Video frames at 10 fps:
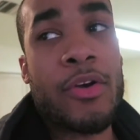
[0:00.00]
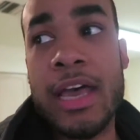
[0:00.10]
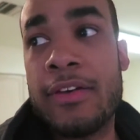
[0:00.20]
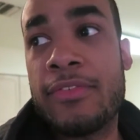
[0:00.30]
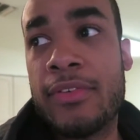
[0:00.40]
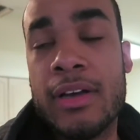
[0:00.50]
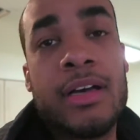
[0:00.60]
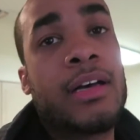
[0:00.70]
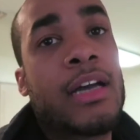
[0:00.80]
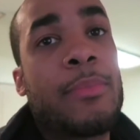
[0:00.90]
I know I have
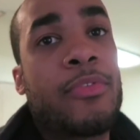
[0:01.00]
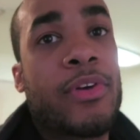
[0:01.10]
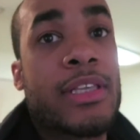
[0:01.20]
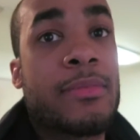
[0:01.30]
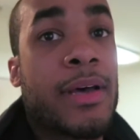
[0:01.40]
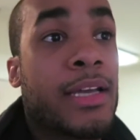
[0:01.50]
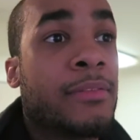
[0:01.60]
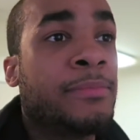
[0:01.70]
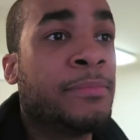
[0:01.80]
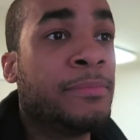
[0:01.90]
a couple friends of
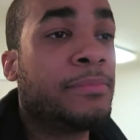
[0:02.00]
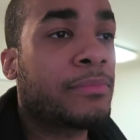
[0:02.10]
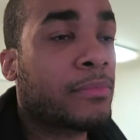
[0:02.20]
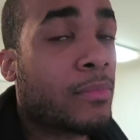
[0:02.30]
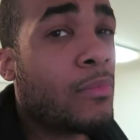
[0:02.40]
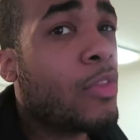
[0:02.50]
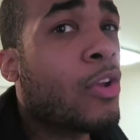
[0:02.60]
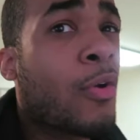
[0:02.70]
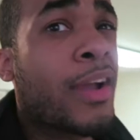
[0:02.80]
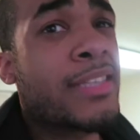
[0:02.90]
mine
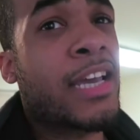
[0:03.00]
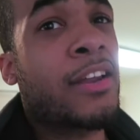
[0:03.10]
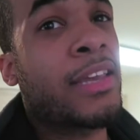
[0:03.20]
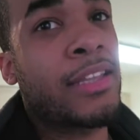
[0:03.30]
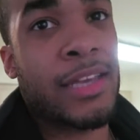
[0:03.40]
going on Saturday.